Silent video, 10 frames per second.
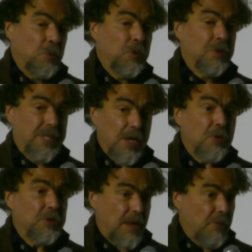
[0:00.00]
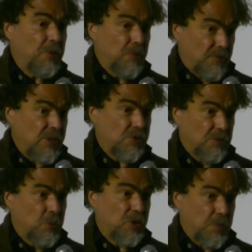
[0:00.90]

to secondary revision,